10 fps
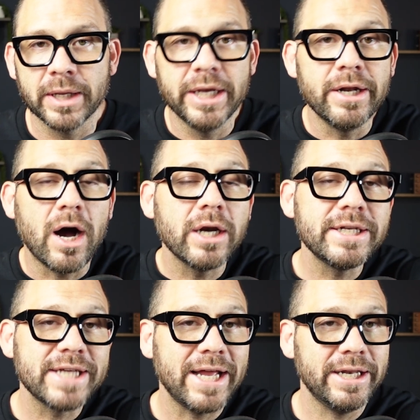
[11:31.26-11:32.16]
An
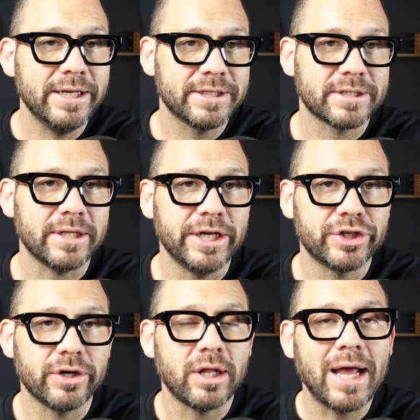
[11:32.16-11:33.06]
unattended
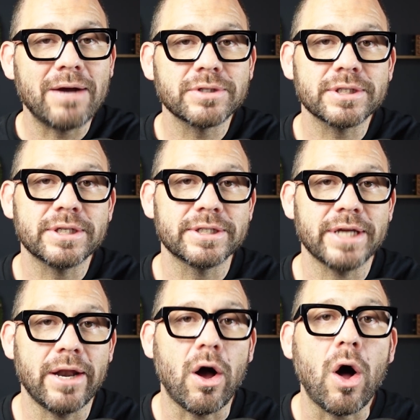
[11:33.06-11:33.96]
installation allows us to
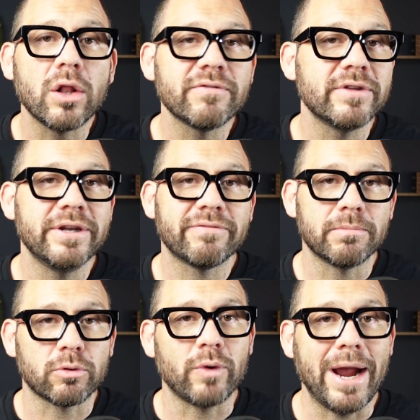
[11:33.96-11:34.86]
set all of the
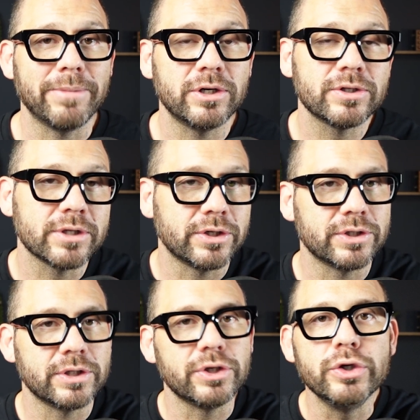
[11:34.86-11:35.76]
different parameters, such
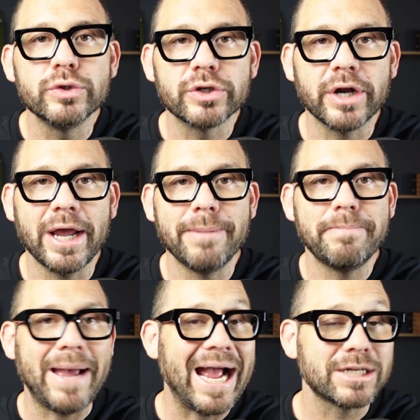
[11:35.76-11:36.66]
as the
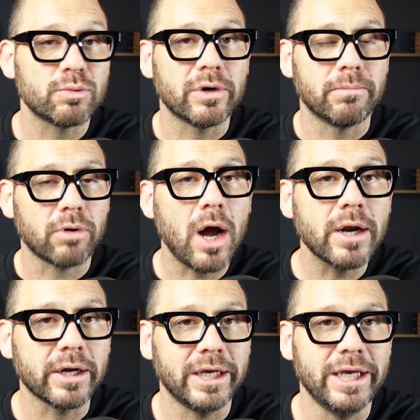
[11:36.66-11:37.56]
username, password, and
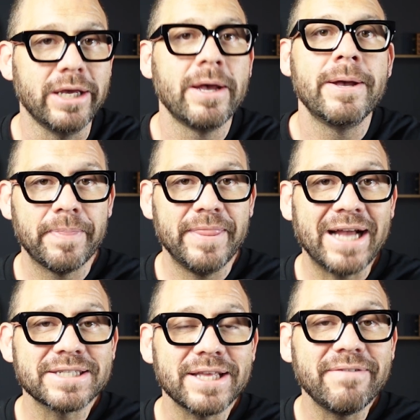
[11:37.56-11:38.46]
product key.
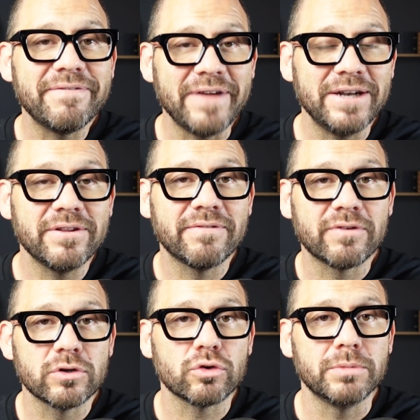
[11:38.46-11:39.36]
That's then fed to the
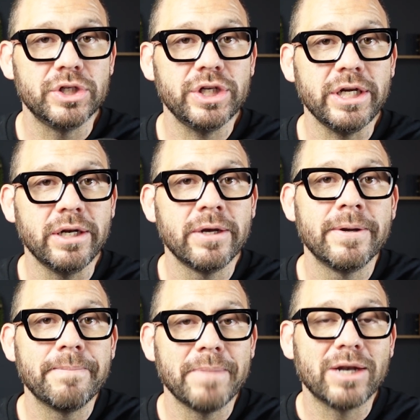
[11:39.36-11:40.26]
virtual
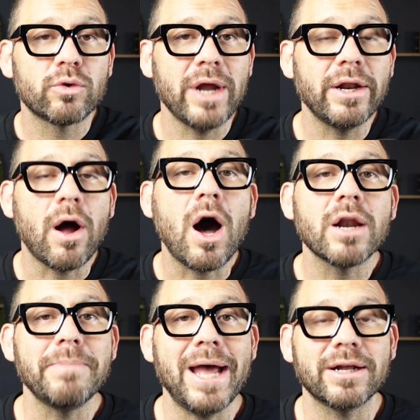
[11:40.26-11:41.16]
machine and created
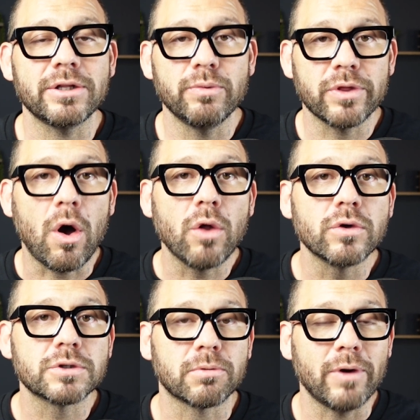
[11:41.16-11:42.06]
automatically with all
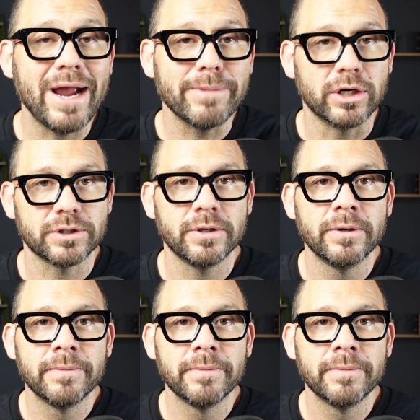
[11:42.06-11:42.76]
those parameters.